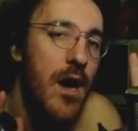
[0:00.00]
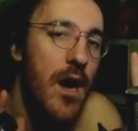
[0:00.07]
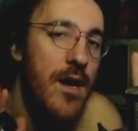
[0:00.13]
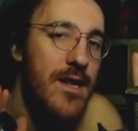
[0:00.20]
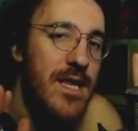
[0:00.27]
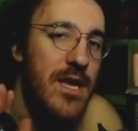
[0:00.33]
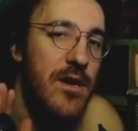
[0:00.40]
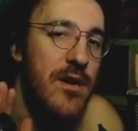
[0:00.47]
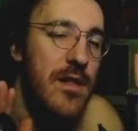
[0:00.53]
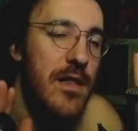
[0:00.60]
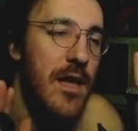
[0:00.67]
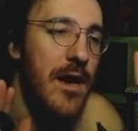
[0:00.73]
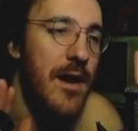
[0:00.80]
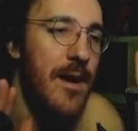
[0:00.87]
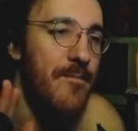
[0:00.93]

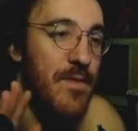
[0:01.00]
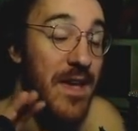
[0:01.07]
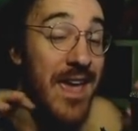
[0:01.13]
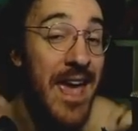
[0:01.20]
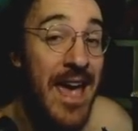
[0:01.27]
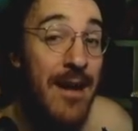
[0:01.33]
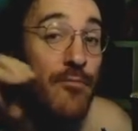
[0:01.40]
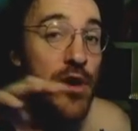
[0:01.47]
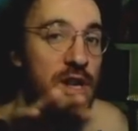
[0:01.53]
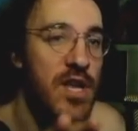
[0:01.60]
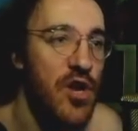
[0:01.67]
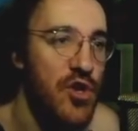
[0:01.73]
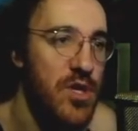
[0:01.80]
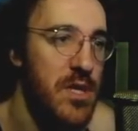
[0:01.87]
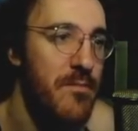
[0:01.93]
until the camera
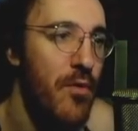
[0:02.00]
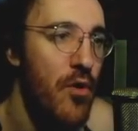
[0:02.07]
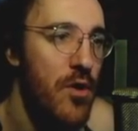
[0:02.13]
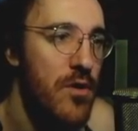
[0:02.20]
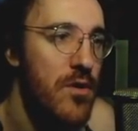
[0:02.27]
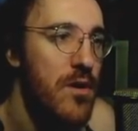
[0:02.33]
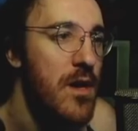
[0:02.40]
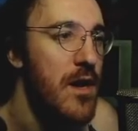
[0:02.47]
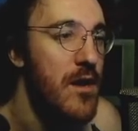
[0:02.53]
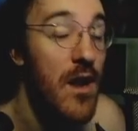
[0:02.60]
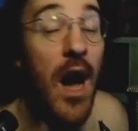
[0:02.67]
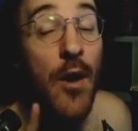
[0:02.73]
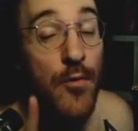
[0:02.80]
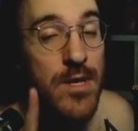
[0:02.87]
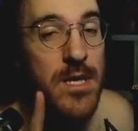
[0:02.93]
touches the portal,
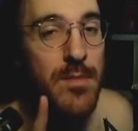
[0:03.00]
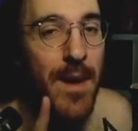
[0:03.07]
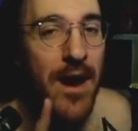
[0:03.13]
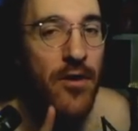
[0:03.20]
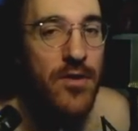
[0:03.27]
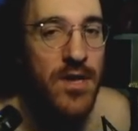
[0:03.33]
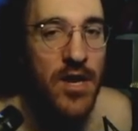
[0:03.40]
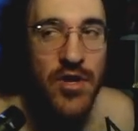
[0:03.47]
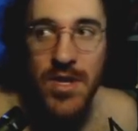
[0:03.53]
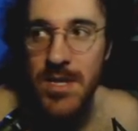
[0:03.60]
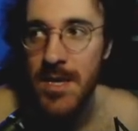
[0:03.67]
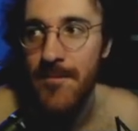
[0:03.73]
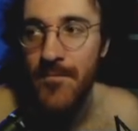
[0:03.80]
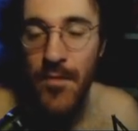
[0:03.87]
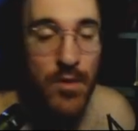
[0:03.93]
not when Spyro touches it.